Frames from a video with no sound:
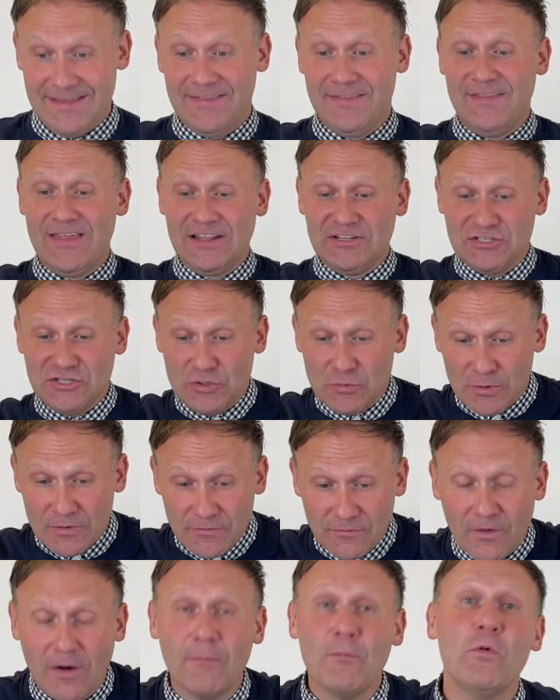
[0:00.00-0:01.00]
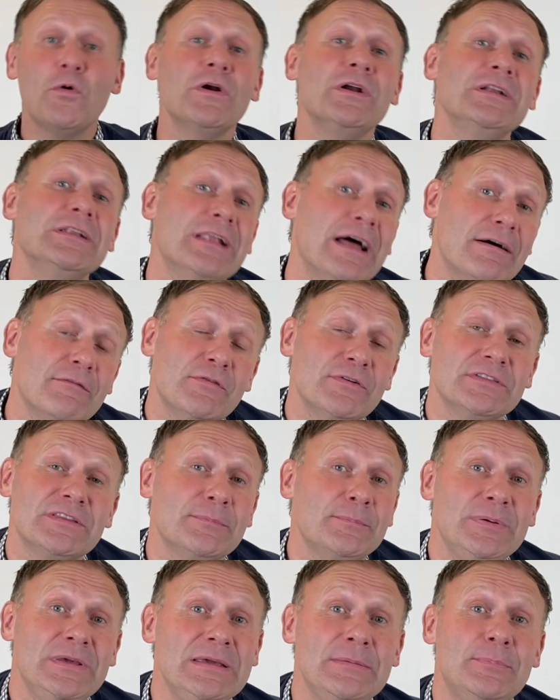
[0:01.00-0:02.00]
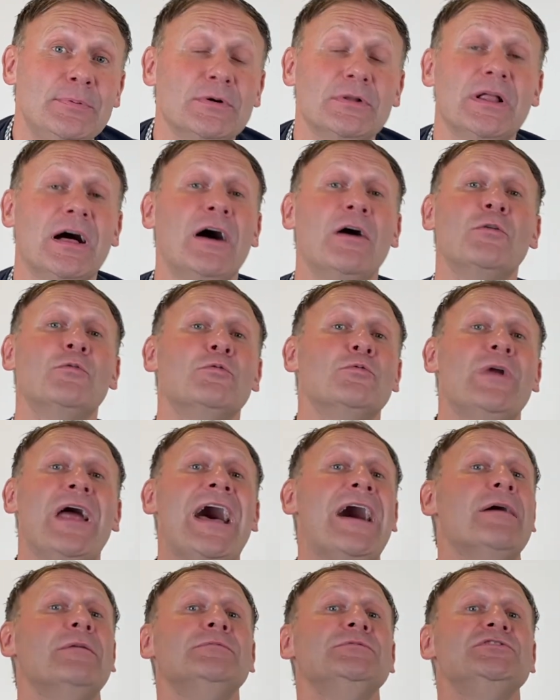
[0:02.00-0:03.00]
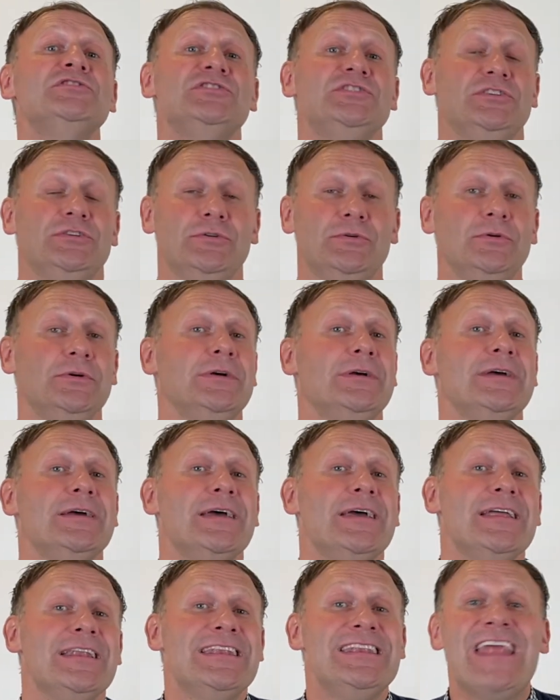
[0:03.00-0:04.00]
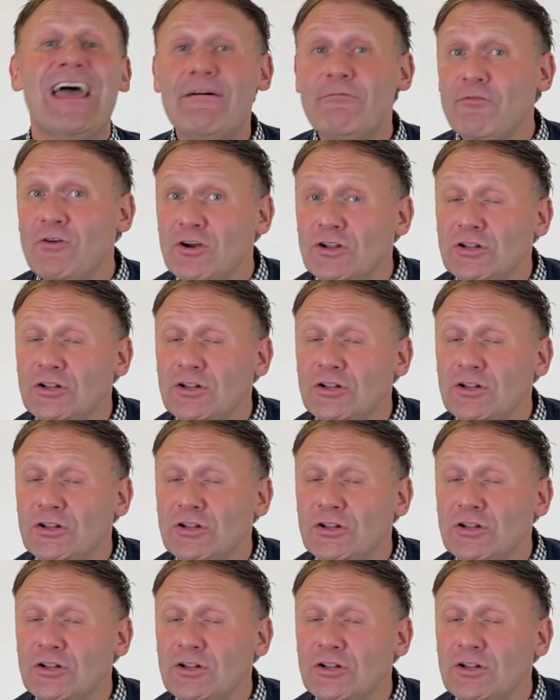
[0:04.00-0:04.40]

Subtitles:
and that you would fall more in love with the people around you. Never